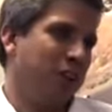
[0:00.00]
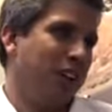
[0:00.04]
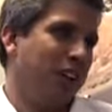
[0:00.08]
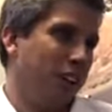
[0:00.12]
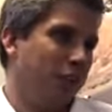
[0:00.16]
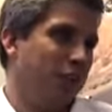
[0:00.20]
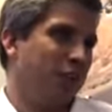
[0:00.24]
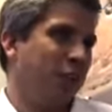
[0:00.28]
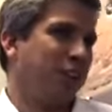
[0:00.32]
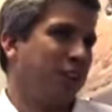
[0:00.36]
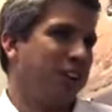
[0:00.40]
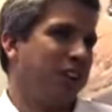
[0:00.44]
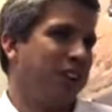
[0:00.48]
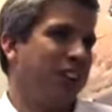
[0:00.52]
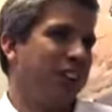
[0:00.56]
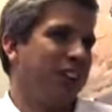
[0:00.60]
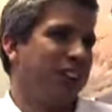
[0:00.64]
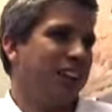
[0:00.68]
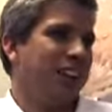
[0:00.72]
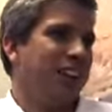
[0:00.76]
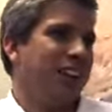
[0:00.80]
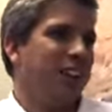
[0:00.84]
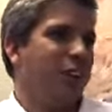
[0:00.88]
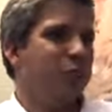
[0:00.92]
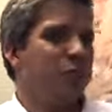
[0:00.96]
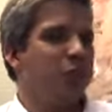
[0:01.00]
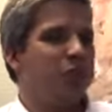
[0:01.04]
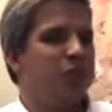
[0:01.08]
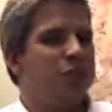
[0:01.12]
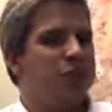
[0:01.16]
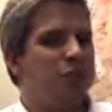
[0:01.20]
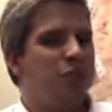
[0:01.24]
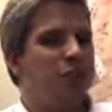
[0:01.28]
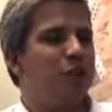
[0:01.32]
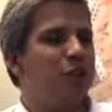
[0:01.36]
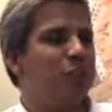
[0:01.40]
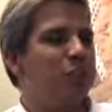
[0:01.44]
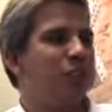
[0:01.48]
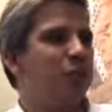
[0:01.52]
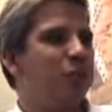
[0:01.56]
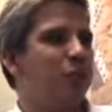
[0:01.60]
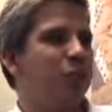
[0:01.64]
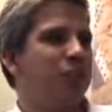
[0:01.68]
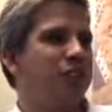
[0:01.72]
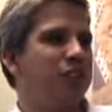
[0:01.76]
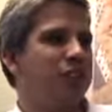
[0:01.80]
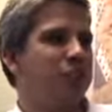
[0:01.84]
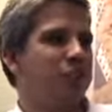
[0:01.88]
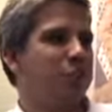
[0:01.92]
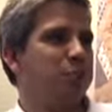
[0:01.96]
levels, which is very
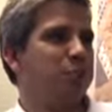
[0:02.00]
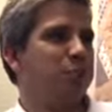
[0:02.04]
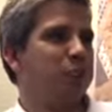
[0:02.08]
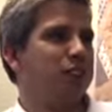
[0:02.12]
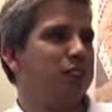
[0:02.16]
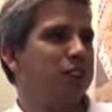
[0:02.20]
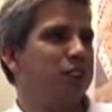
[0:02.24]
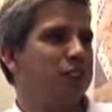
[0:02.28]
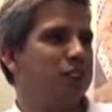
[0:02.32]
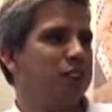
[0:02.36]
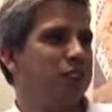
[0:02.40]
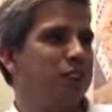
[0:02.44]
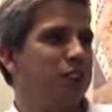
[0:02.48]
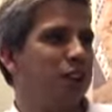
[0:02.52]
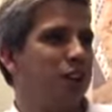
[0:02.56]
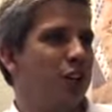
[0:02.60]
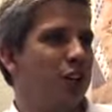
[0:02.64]
important in this business.